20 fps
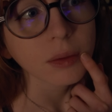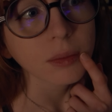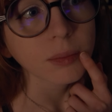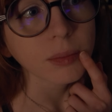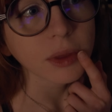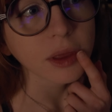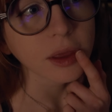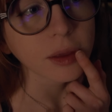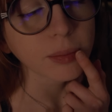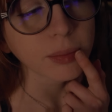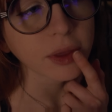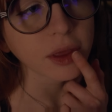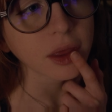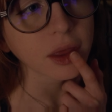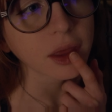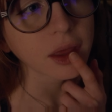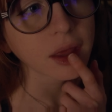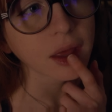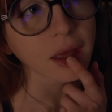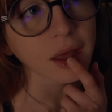
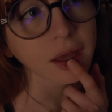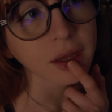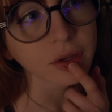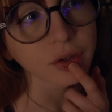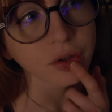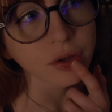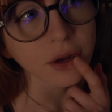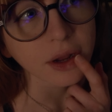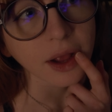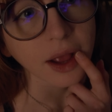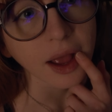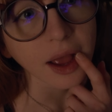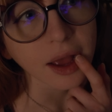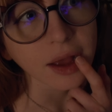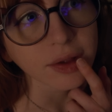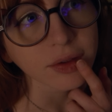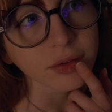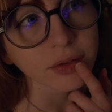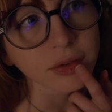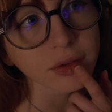Maybe I should
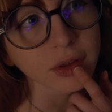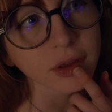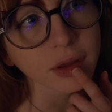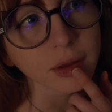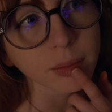ask a